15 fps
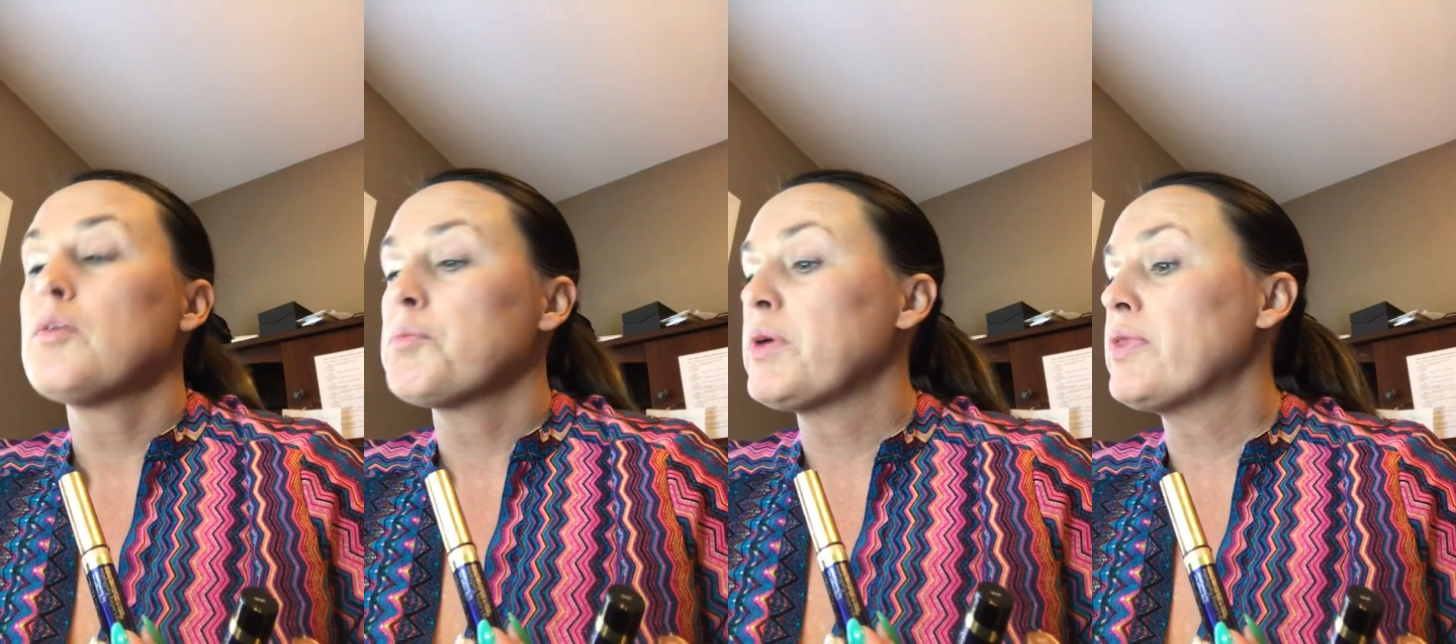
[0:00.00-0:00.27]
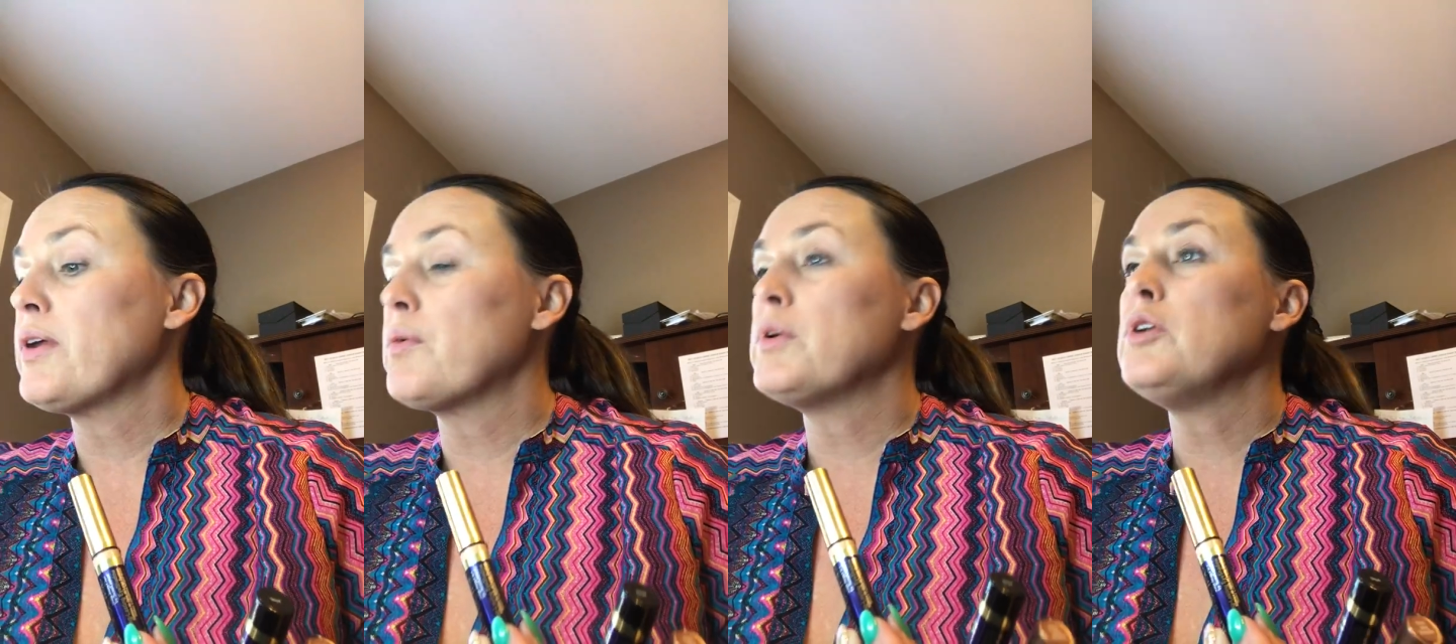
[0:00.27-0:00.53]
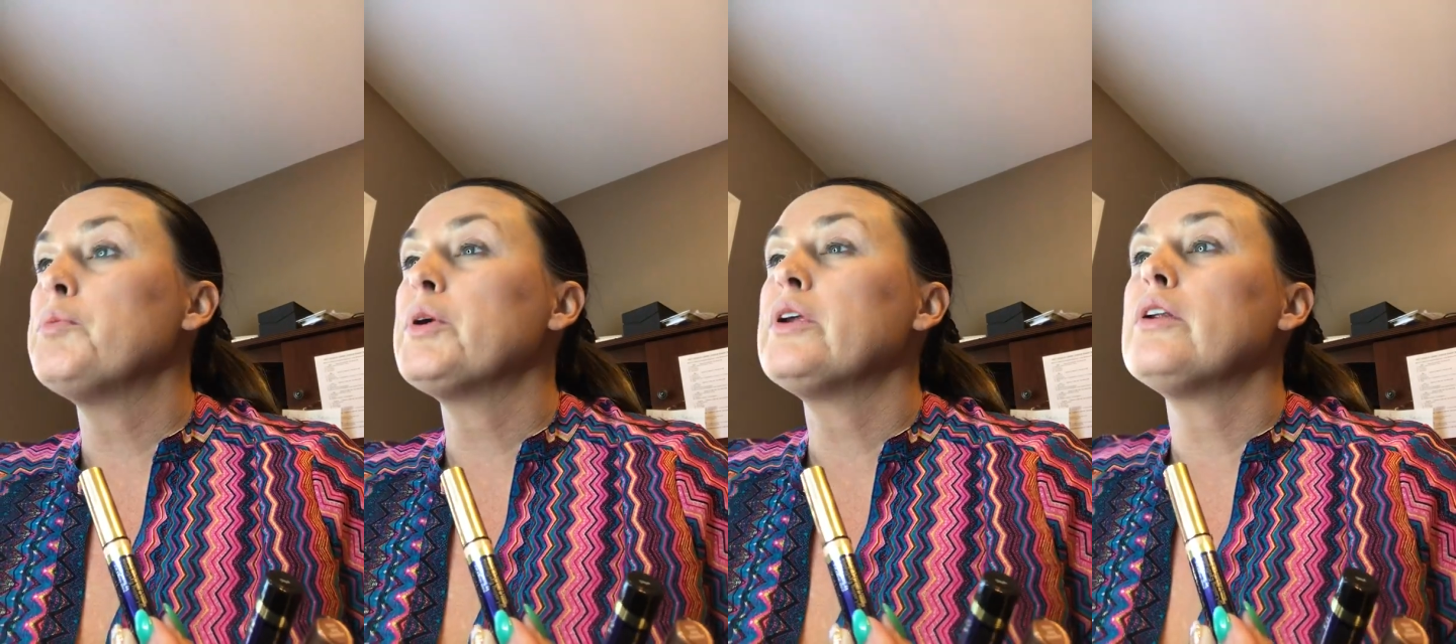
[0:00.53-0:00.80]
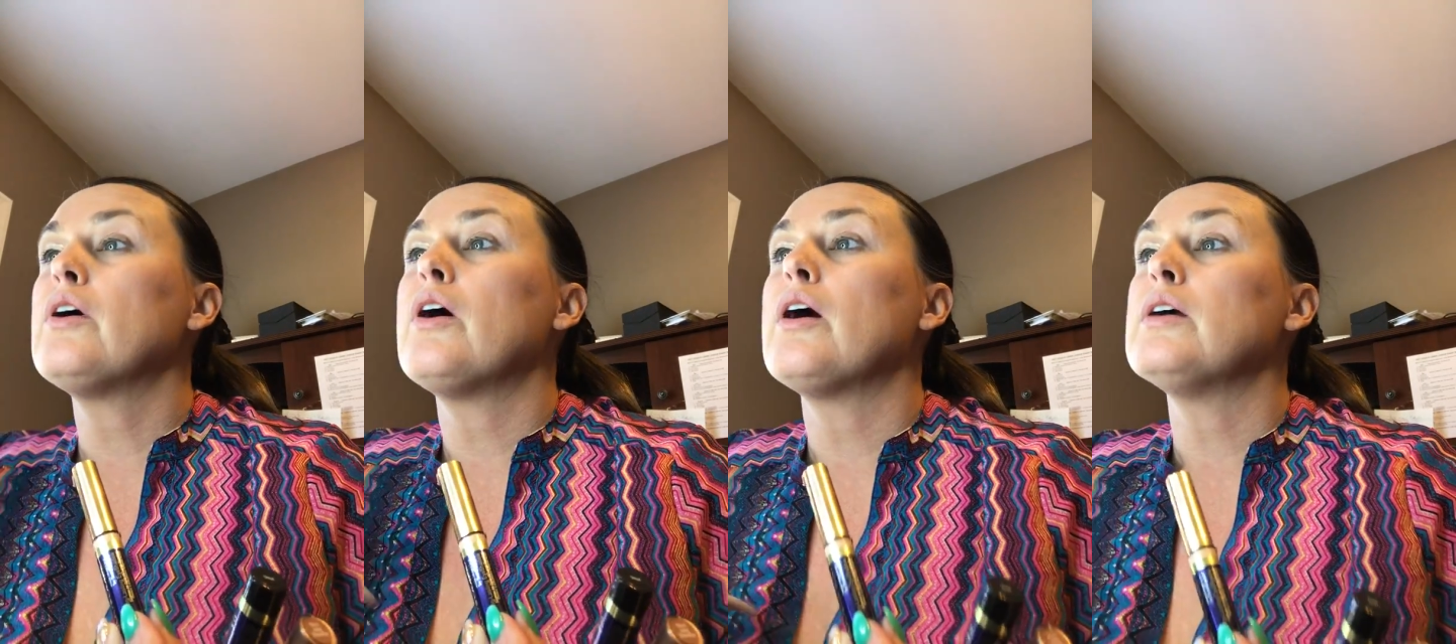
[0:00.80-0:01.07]
But then when you put
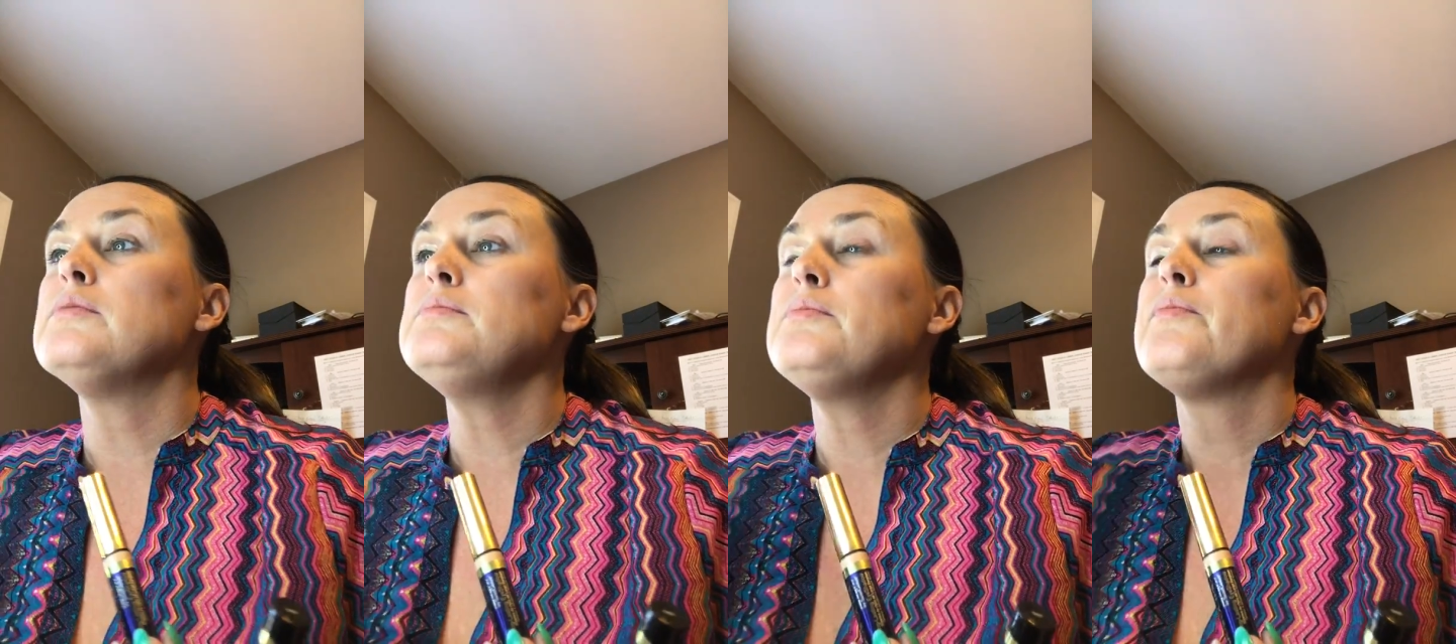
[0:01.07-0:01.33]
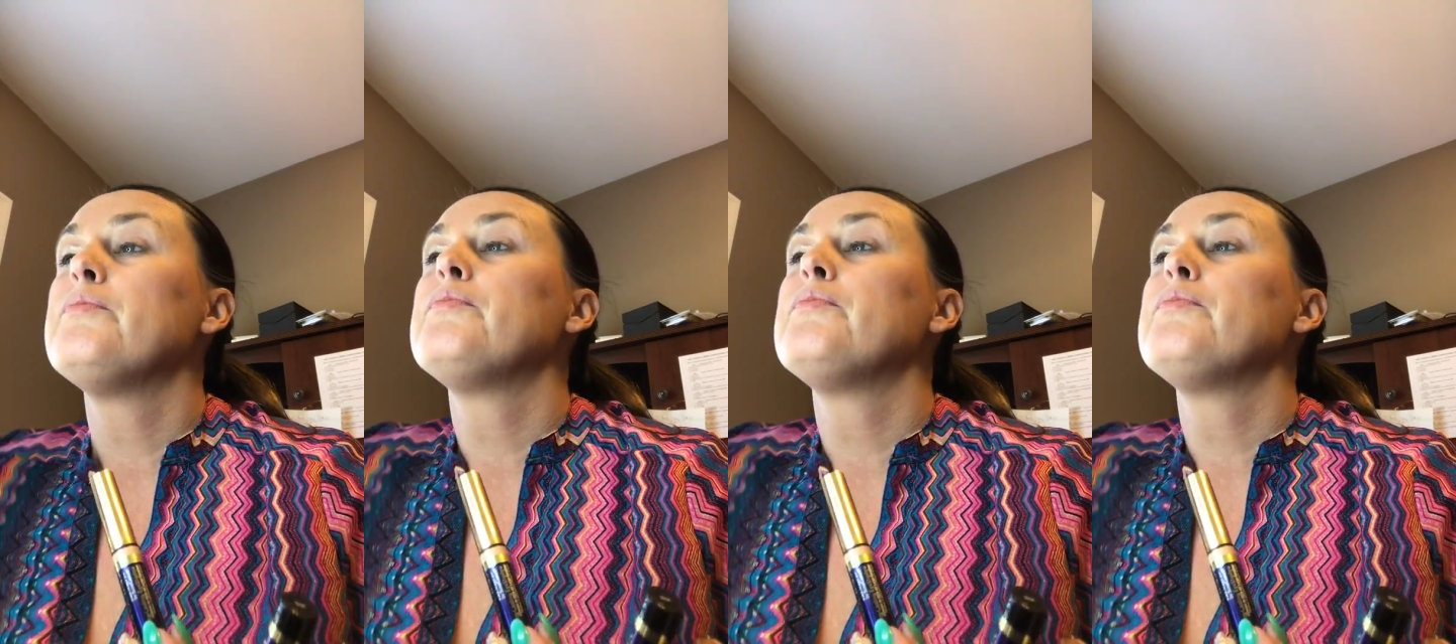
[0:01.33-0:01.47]
it on,